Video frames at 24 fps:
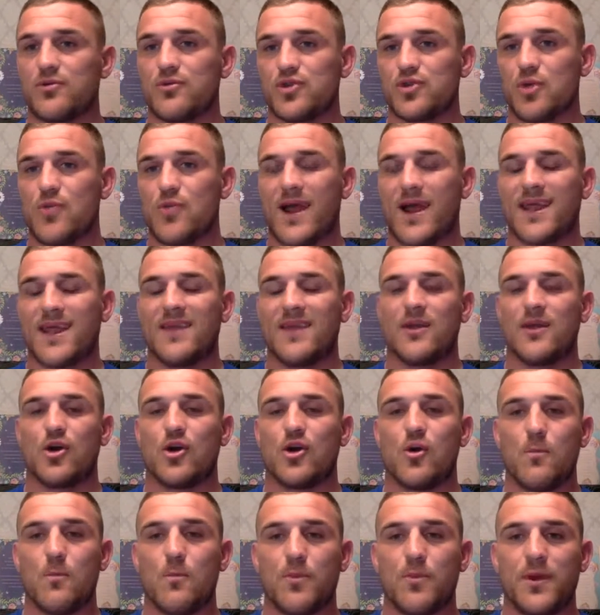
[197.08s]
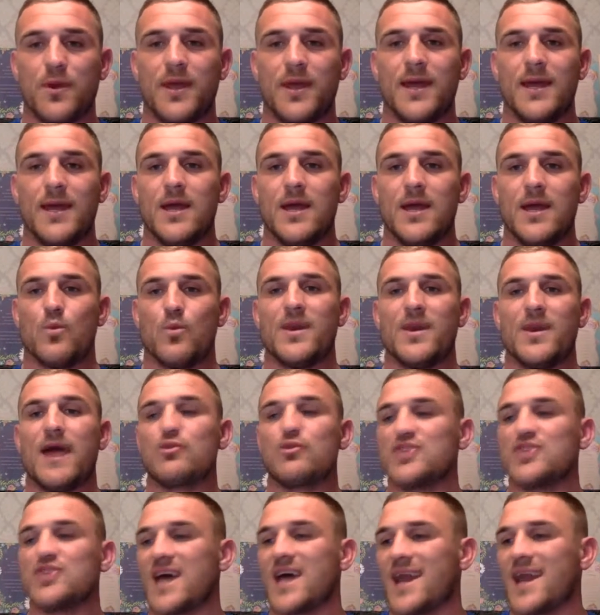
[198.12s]
rank in the company. We're now
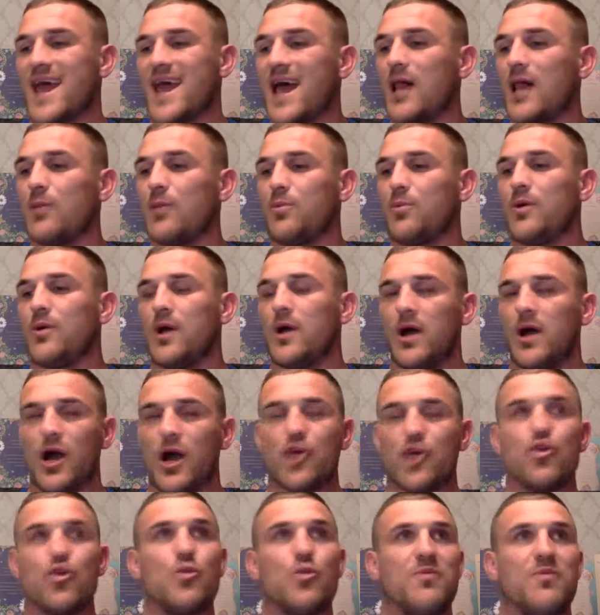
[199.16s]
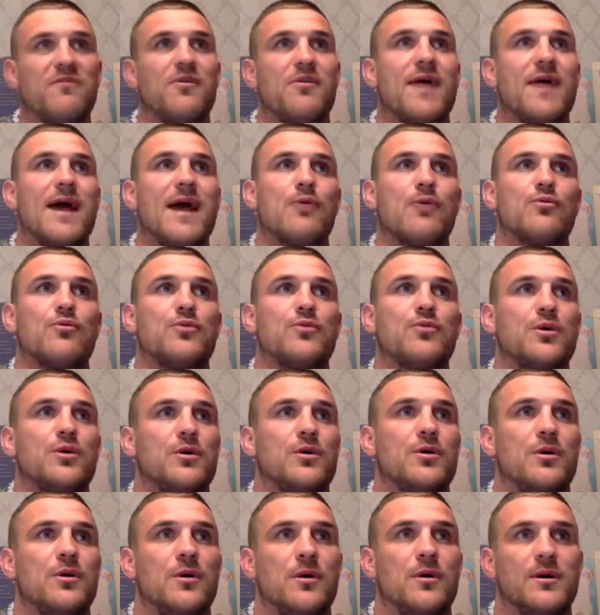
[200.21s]
trying to help a group of around
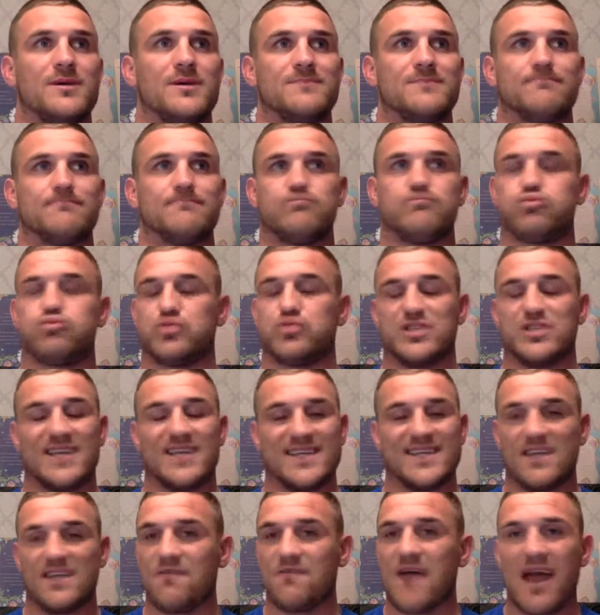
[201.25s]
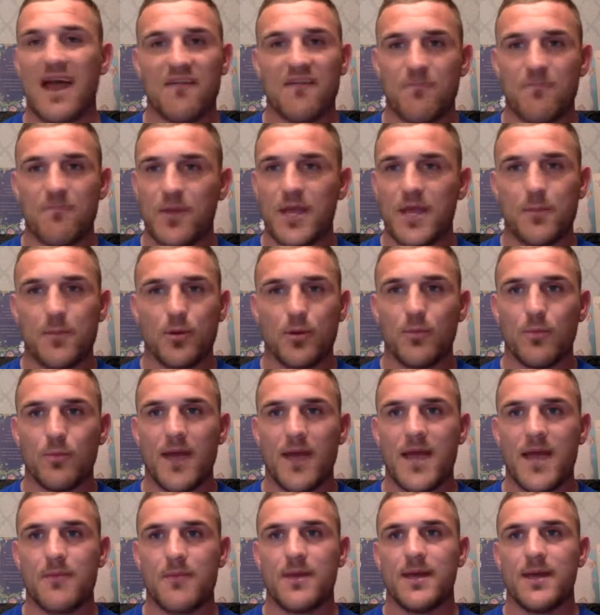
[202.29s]
65 people,
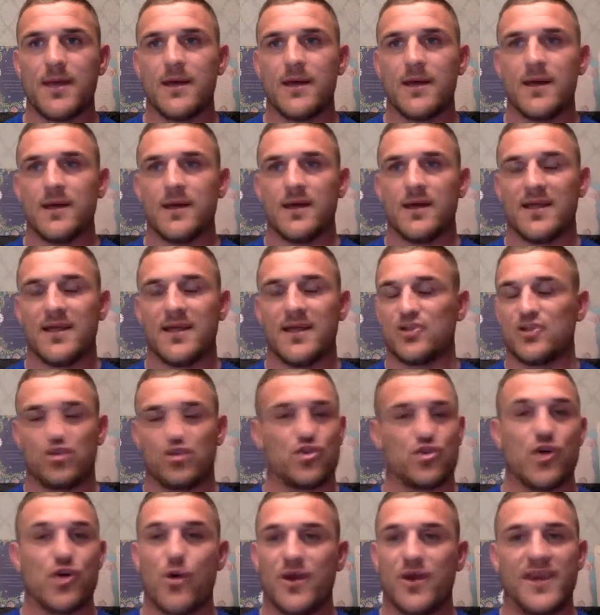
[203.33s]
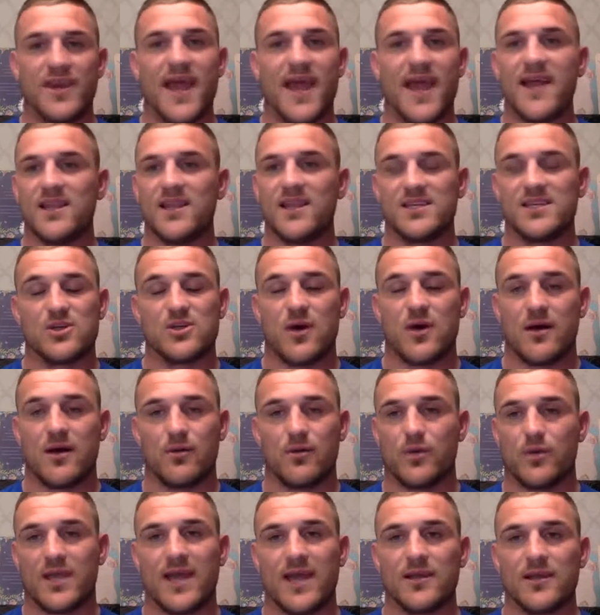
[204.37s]
maybe. That's just growing daily, so
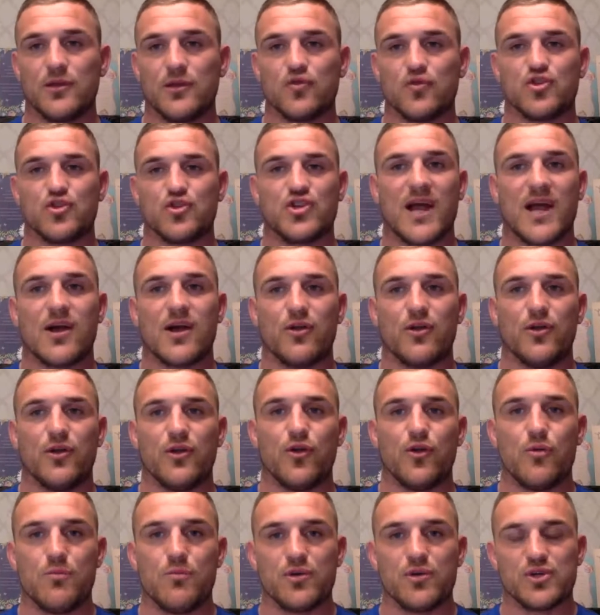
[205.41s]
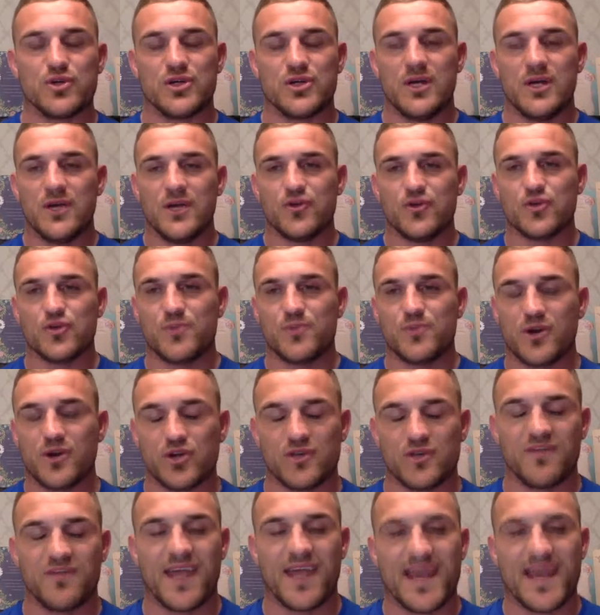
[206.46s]
we kind of lose track on the numbers just because
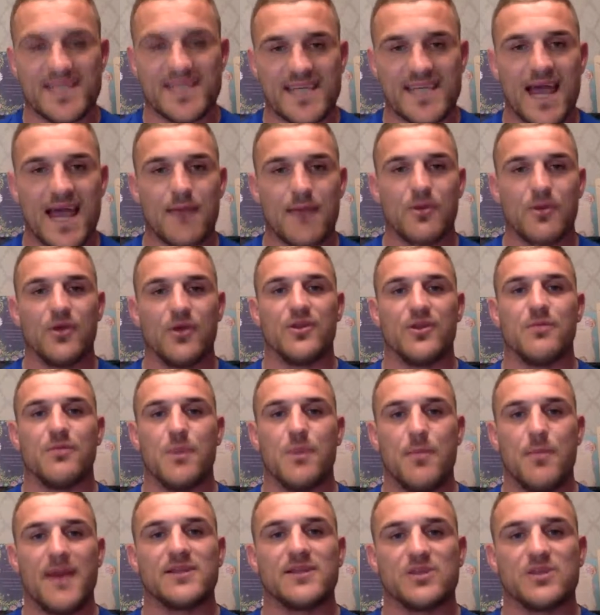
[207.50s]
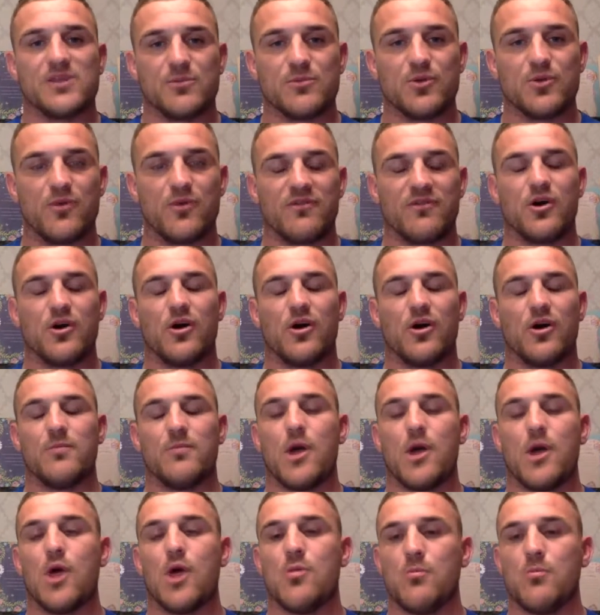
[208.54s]
of the excitement and the momentum that we've got at the
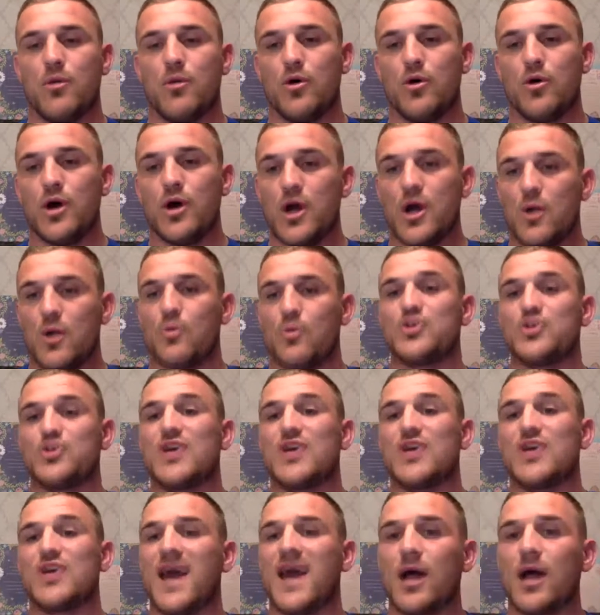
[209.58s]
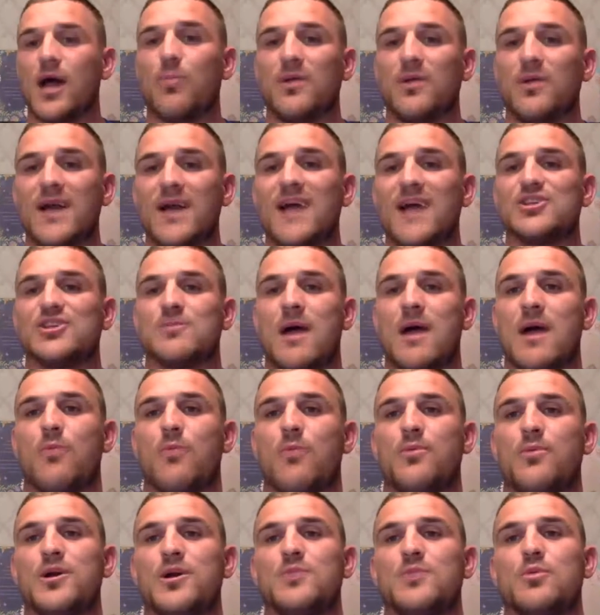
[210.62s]
moment. But we're trying to help a large amount of
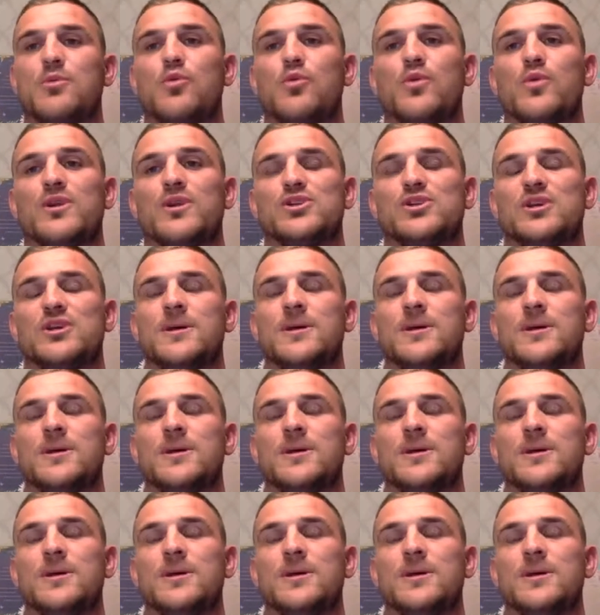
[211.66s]
people, which,